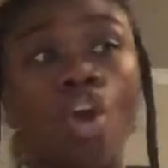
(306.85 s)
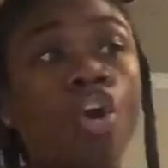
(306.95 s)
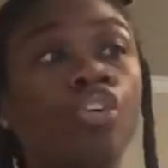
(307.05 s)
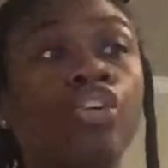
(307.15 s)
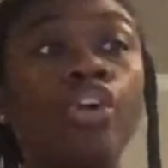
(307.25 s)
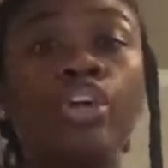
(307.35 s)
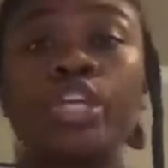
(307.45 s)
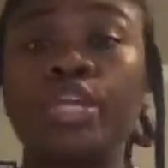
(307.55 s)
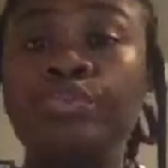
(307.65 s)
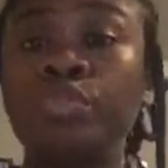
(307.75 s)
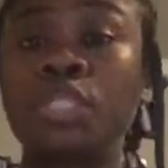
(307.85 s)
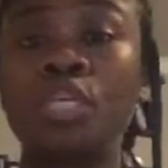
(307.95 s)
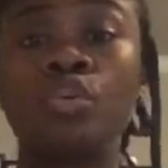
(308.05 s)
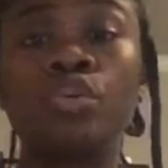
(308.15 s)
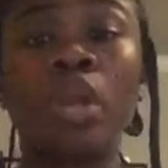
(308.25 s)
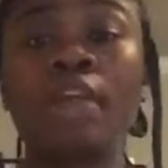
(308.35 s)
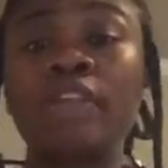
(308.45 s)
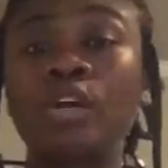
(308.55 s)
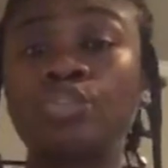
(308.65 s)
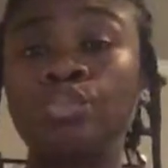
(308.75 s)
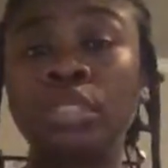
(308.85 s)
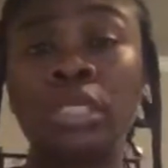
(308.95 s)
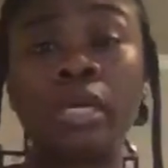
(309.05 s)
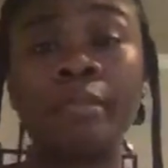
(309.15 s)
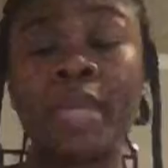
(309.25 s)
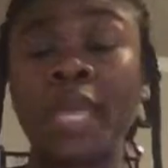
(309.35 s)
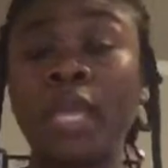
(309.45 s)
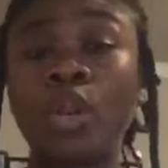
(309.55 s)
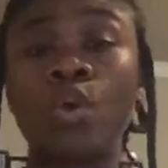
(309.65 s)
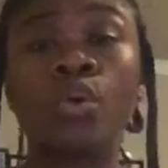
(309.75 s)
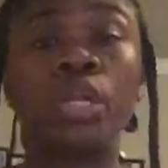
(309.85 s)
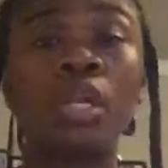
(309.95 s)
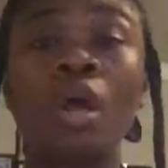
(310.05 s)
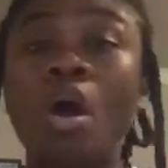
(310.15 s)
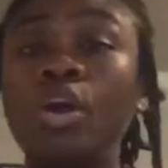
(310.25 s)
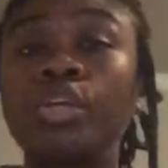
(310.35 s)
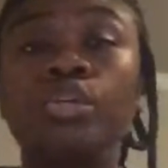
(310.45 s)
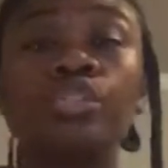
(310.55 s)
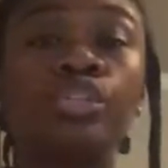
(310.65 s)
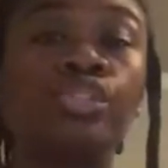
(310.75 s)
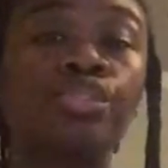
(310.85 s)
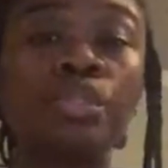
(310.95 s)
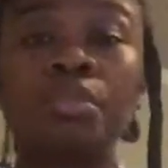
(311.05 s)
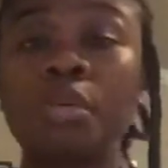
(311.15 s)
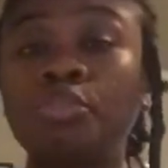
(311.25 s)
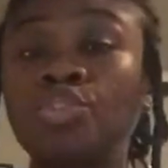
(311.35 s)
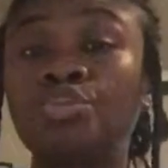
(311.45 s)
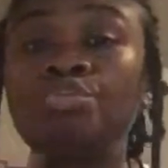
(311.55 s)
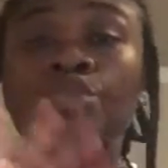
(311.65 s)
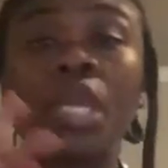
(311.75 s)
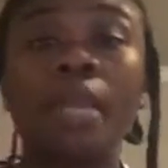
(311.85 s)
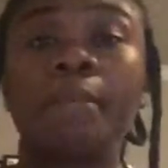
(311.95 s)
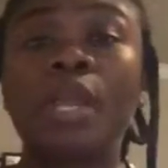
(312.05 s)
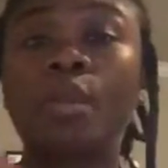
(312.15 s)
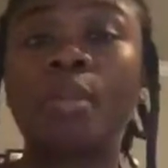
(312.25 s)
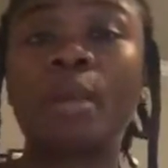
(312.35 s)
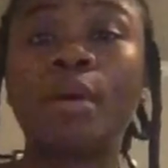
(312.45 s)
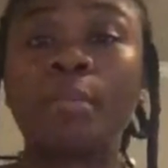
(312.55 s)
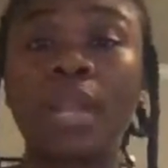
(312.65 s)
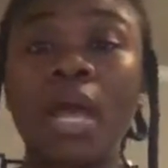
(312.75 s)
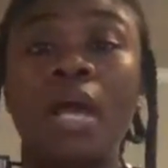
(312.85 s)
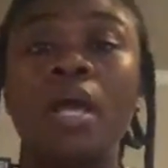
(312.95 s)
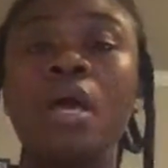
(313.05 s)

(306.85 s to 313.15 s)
Oh, girl, yeah, you single, girl, I found you a good man. All your dreams come true. You getting married, blah, blah, blah.